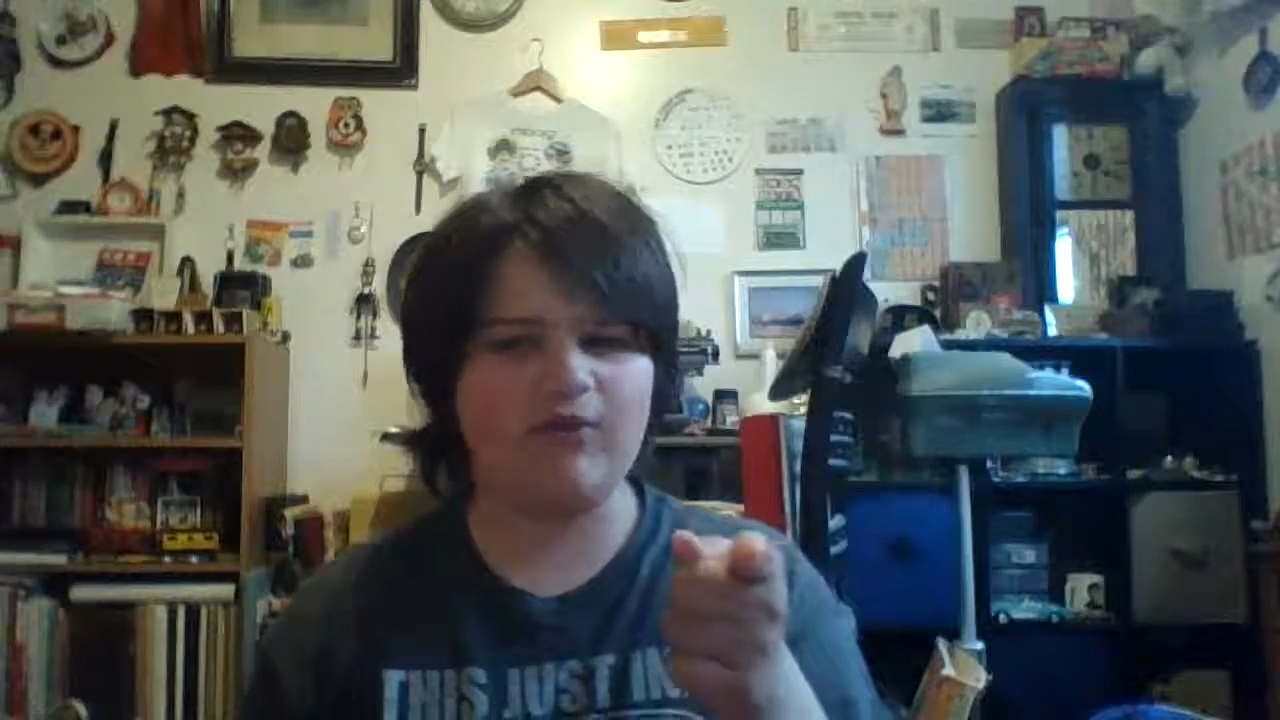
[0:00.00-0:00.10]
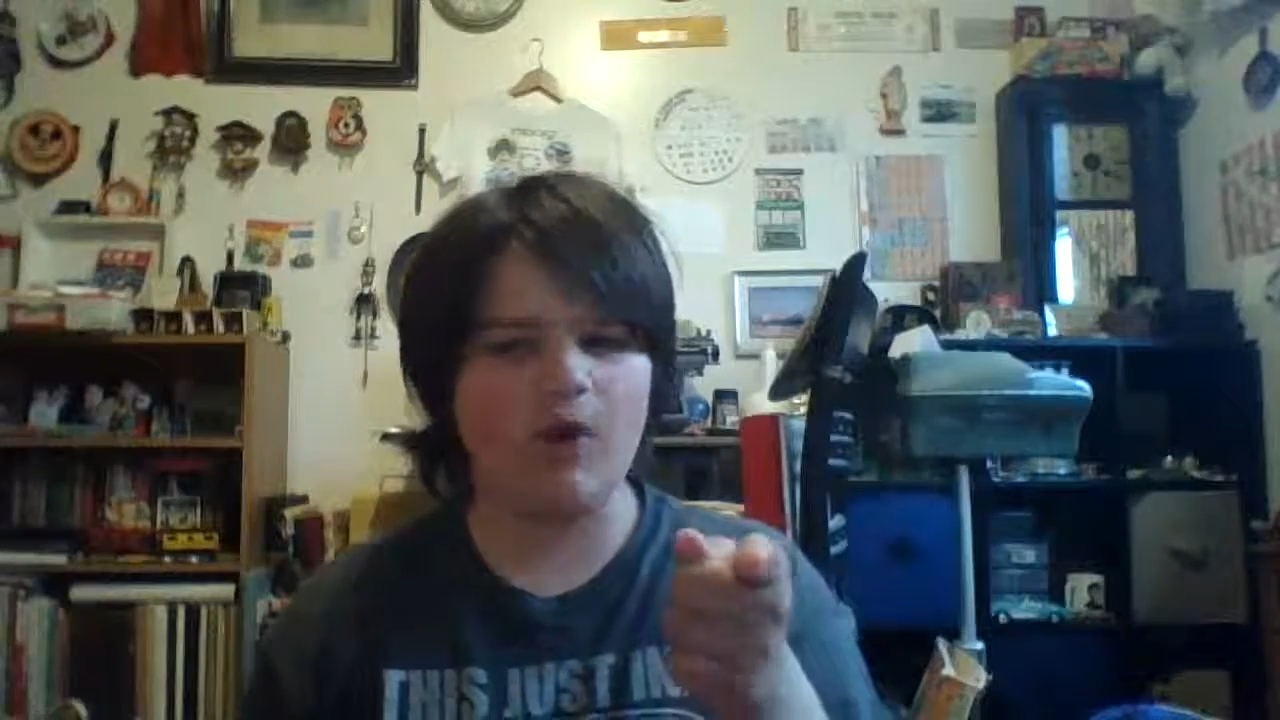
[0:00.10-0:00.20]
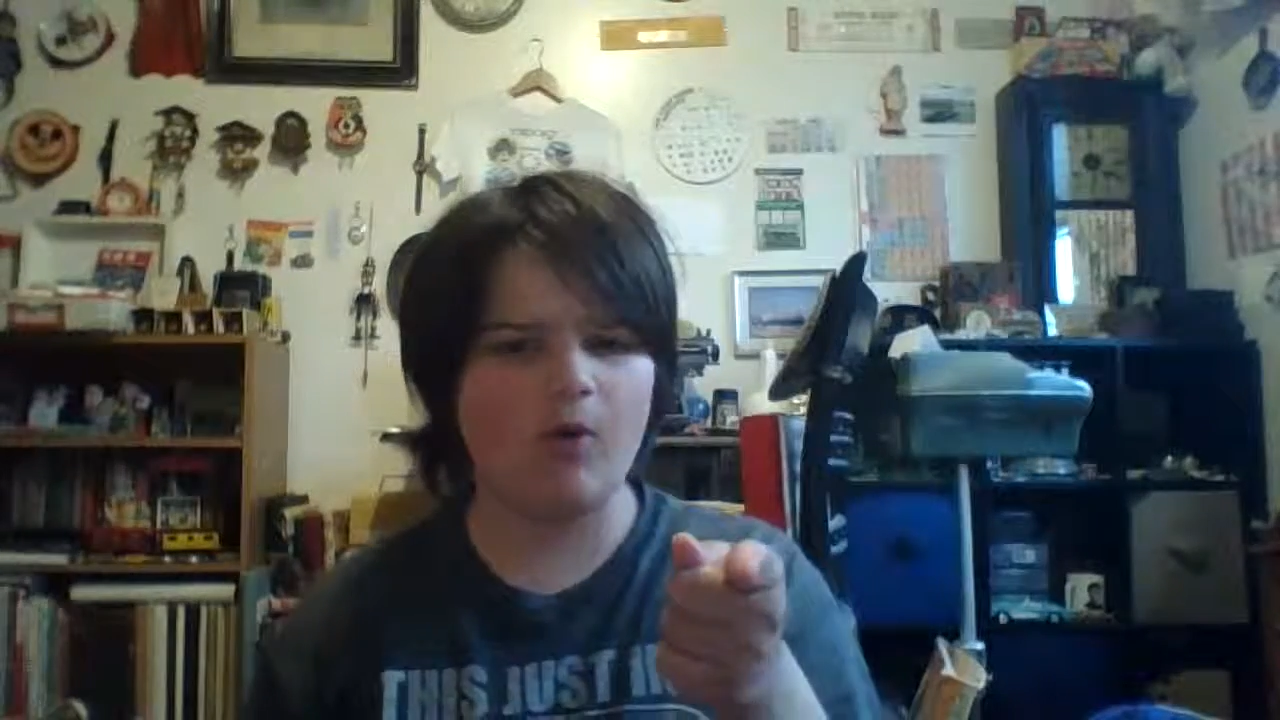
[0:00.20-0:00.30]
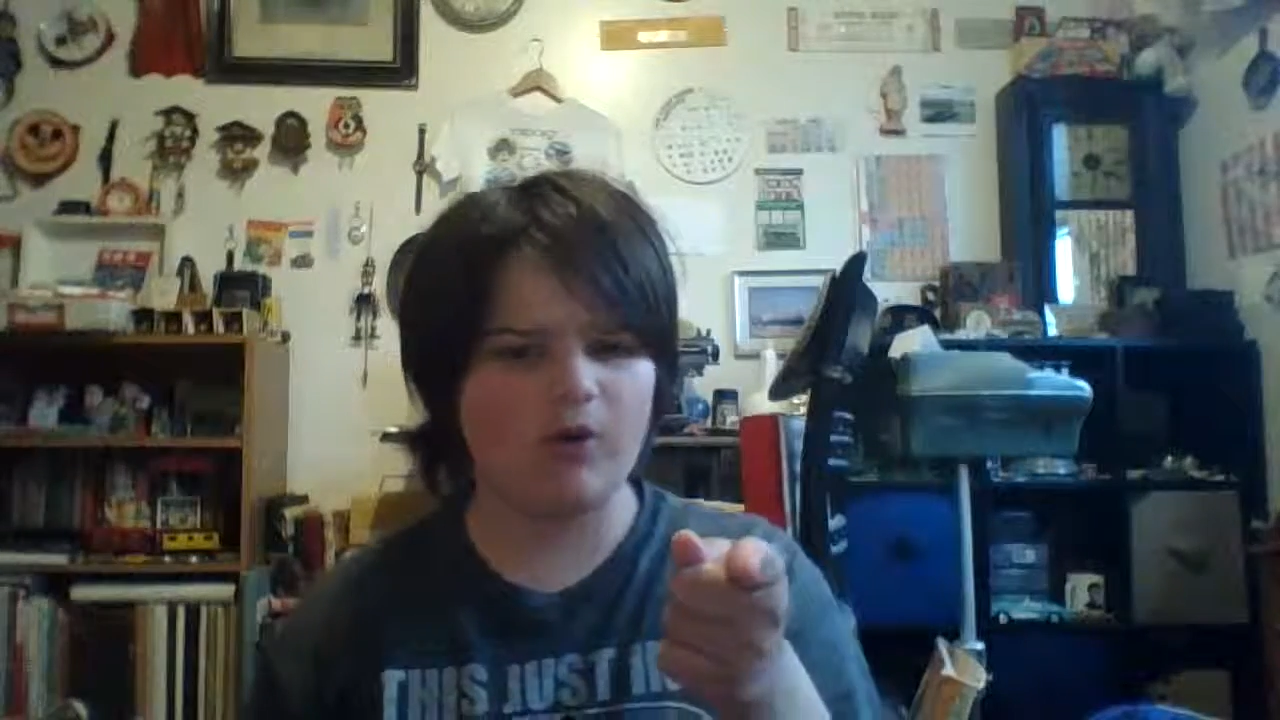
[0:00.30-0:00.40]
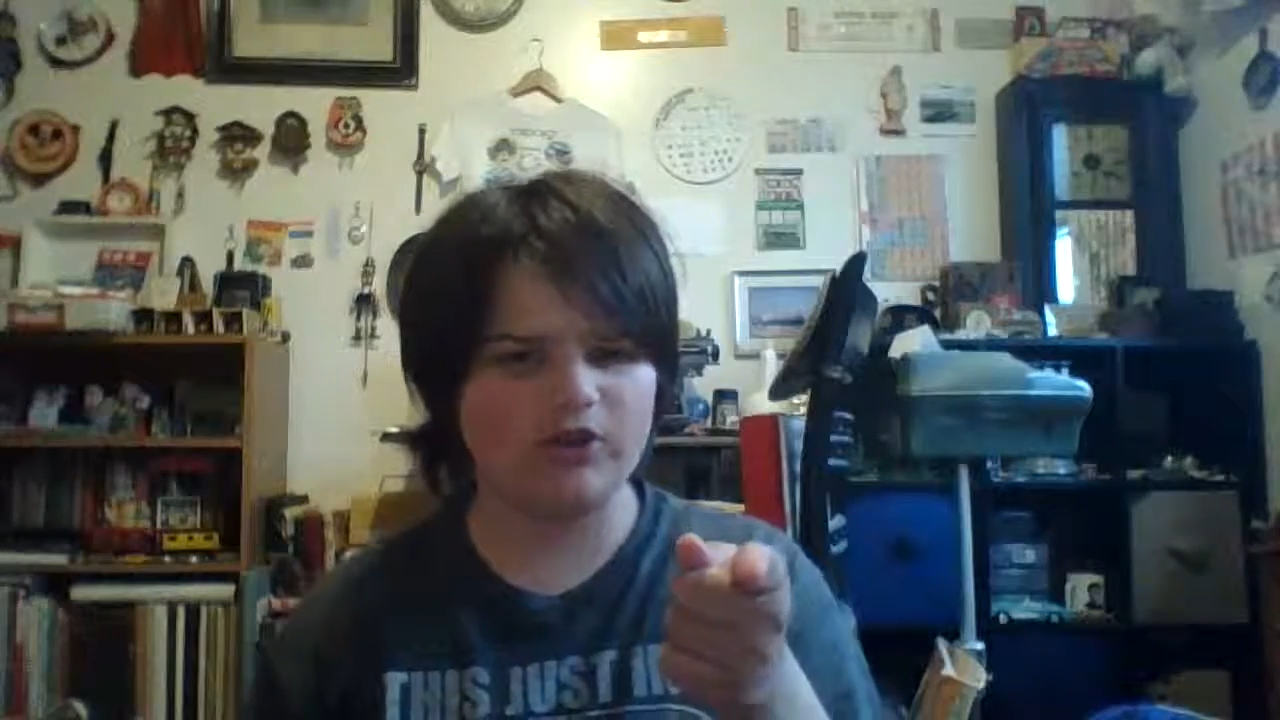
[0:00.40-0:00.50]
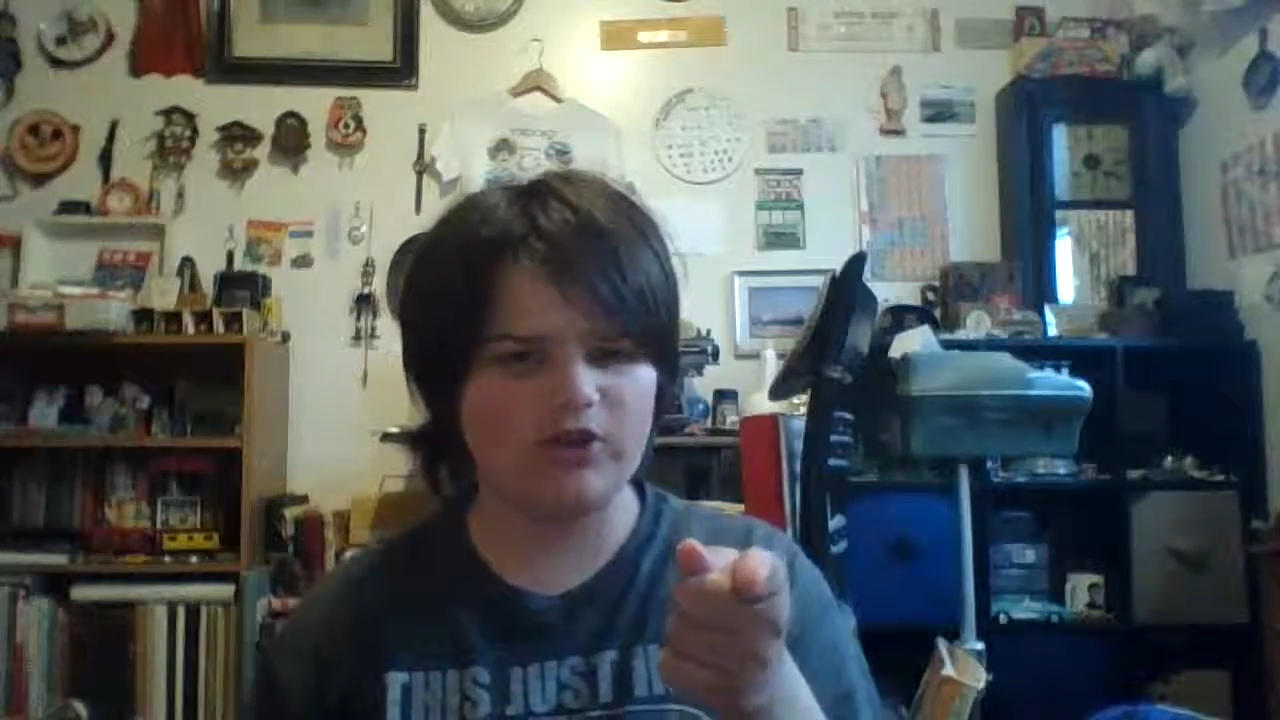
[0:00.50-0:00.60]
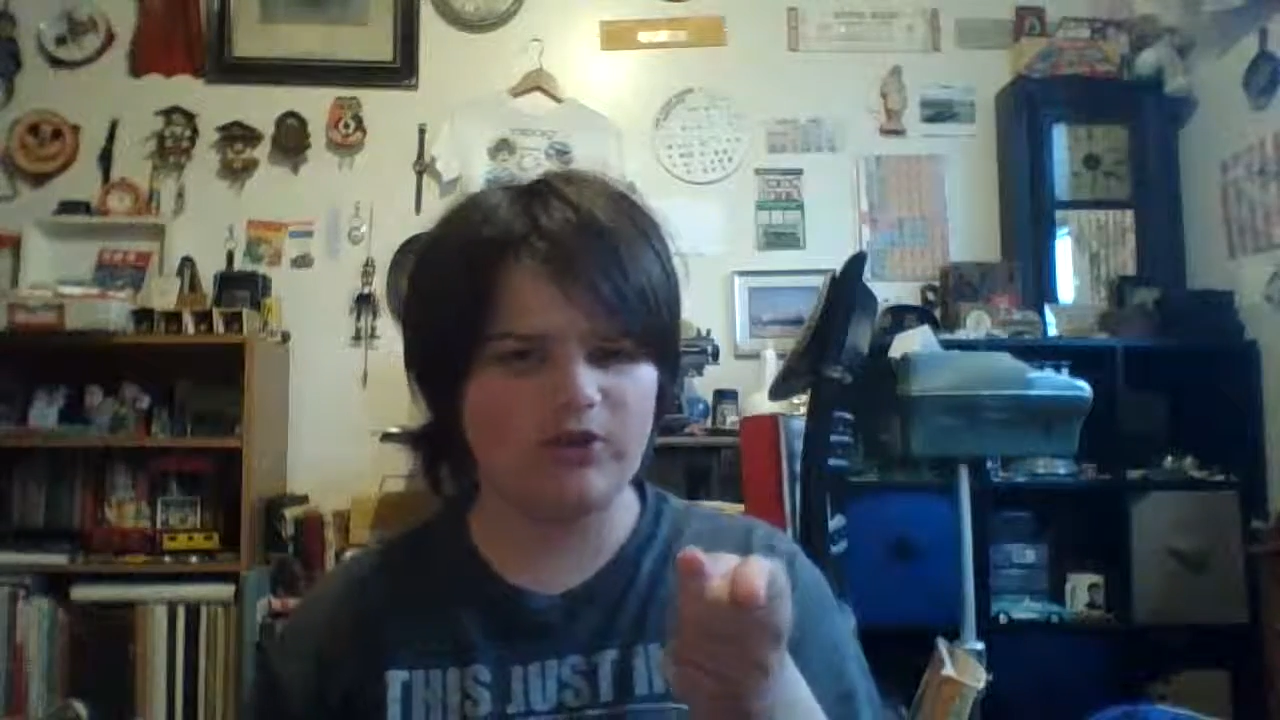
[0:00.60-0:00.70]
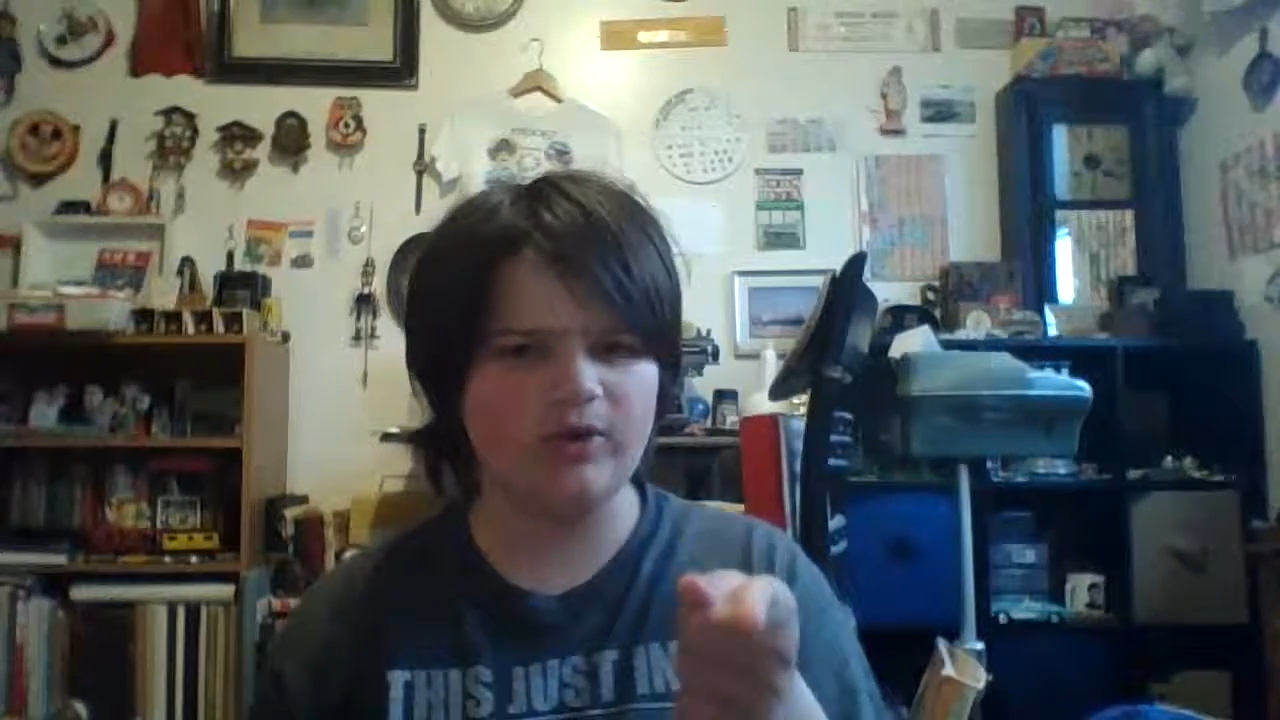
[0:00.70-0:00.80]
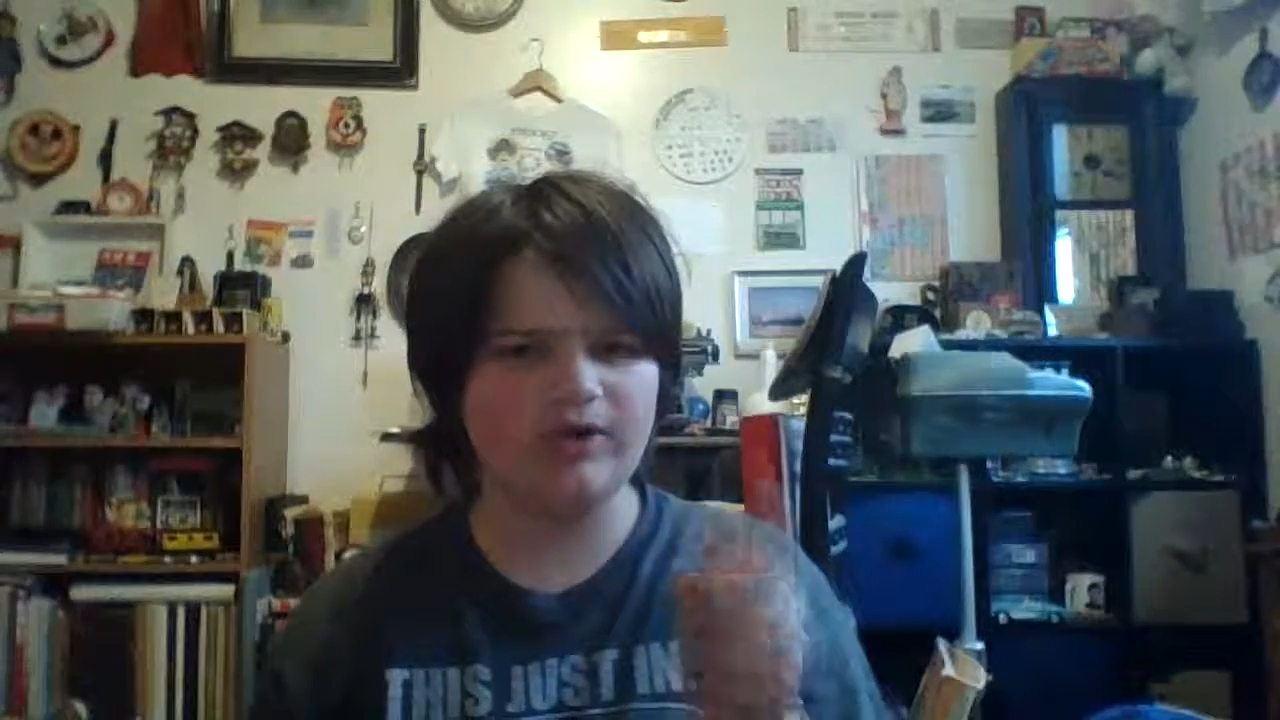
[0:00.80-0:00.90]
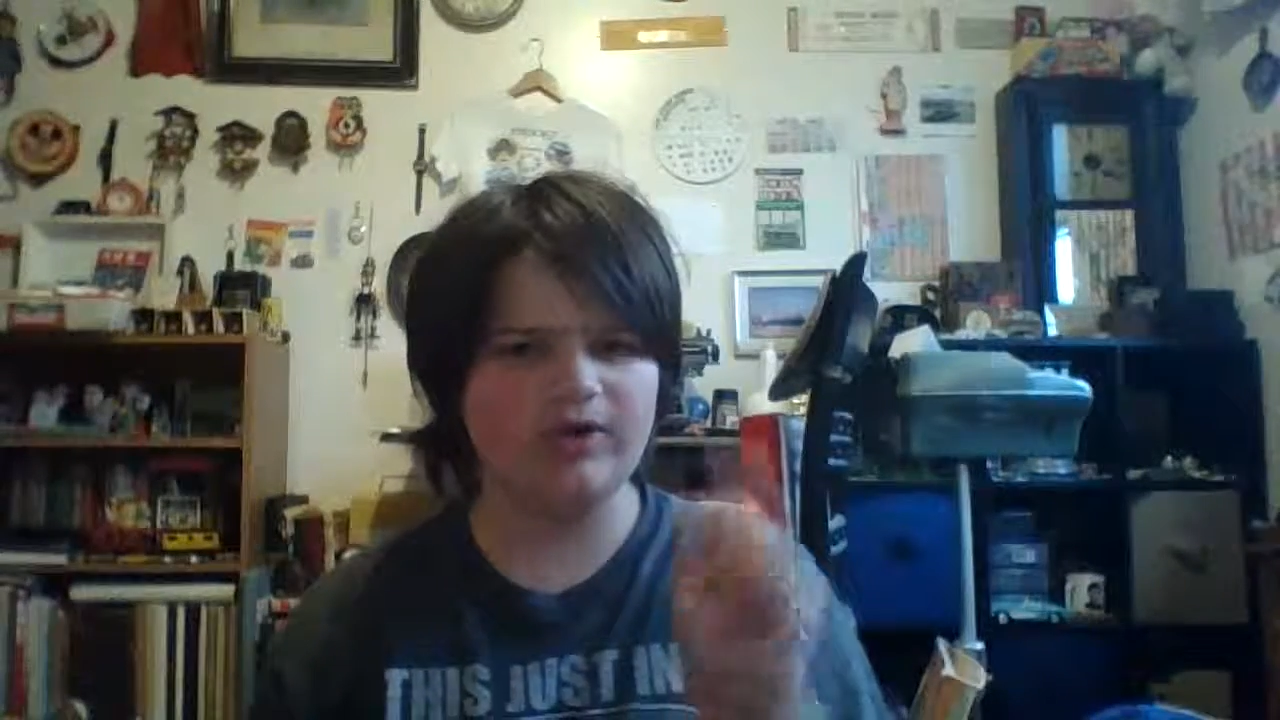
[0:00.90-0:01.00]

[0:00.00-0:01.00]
World War II,